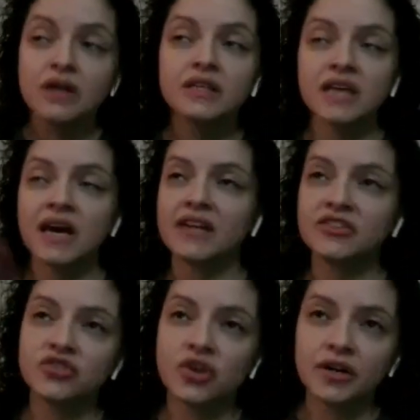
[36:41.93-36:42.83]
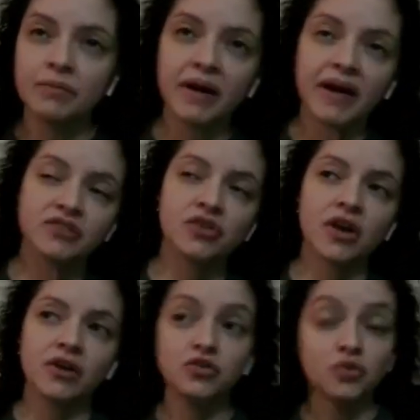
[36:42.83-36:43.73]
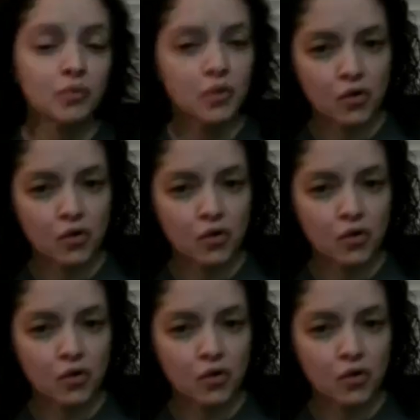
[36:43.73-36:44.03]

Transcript: because I had started by trying to do a